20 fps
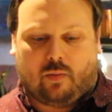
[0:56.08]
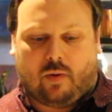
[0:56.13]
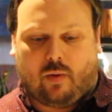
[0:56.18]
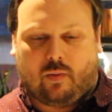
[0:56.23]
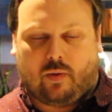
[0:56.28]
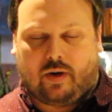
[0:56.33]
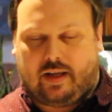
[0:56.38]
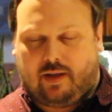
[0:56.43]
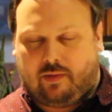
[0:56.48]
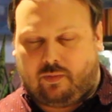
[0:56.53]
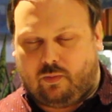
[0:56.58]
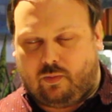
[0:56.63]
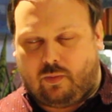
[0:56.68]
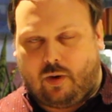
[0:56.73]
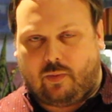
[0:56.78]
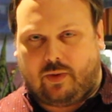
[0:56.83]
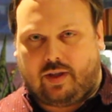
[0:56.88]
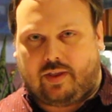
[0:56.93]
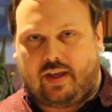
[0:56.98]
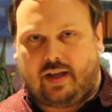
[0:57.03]
what
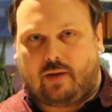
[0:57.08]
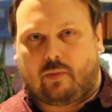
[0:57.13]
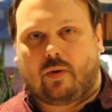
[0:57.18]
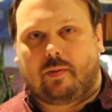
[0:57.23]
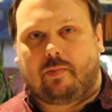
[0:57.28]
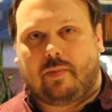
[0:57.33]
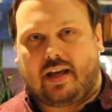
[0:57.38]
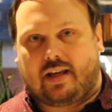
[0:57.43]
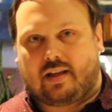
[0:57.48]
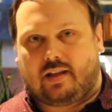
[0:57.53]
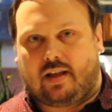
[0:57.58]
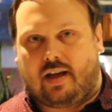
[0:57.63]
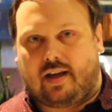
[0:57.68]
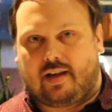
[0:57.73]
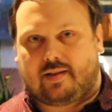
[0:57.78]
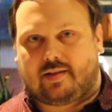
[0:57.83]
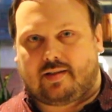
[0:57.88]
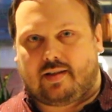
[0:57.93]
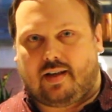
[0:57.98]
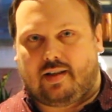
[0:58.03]
we think would make a lot
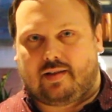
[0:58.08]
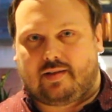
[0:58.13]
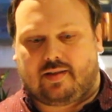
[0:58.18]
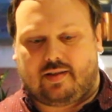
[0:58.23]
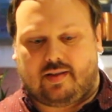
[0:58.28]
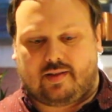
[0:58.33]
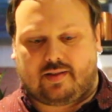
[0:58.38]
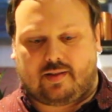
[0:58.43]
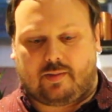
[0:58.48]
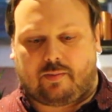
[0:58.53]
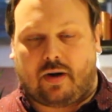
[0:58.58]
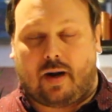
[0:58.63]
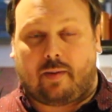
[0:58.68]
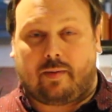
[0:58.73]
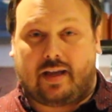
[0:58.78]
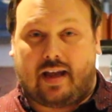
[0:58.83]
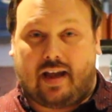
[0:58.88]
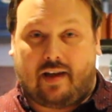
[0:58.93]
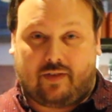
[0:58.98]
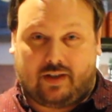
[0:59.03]
of sense is to
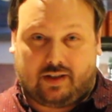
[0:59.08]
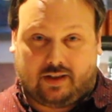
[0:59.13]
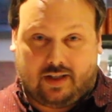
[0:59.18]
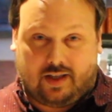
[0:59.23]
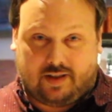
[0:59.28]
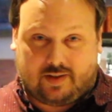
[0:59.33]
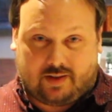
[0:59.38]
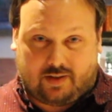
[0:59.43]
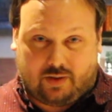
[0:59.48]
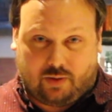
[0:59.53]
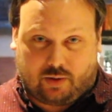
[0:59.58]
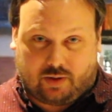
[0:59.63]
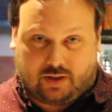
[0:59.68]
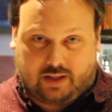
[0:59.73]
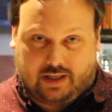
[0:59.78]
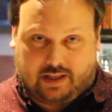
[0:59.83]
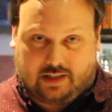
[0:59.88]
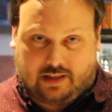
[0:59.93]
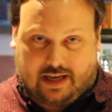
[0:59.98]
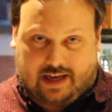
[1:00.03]
probably have at least 2
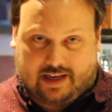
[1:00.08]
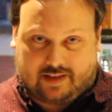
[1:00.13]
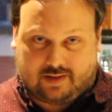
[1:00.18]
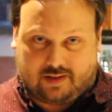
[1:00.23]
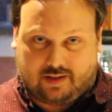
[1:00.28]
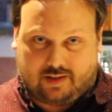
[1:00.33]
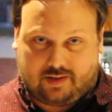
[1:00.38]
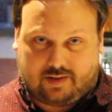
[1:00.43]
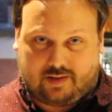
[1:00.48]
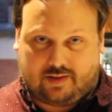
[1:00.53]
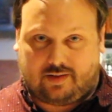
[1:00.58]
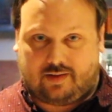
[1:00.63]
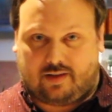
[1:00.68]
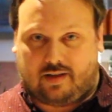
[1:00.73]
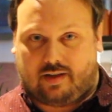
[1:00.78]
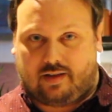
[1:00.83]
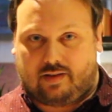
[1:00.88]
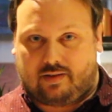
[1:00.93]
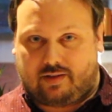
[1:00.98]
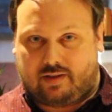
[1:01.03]
clean glasses
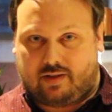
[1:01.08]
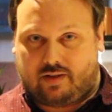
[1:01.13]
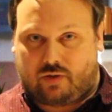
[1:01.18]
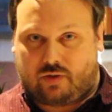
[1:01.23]
to